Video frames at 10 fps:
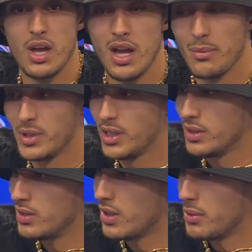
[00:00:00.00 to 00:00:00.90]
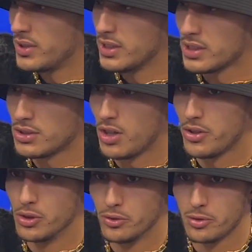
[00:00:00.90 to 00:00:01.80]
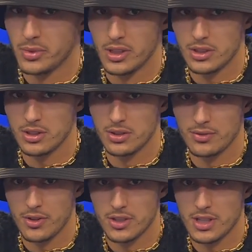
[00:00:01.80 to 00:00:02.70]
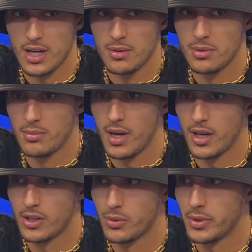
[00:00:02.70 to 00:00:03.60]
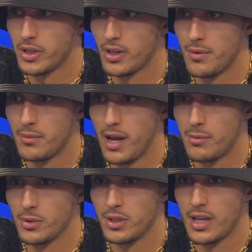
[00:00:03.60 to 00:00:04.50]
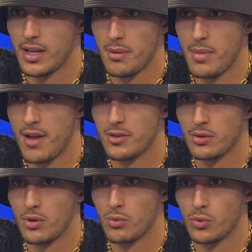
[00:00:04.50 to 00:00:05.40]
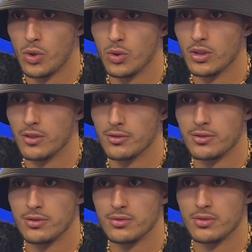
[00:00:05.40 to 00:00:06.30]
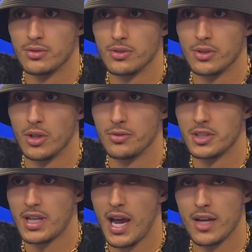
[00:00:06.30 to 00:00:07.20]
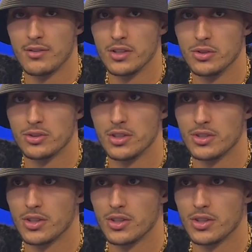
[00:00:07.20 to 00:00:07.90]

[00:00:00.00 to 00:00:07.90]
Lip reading: I mean, this is all new for me. This is the first time in my career I'm having a role of, you know, this high of a usage.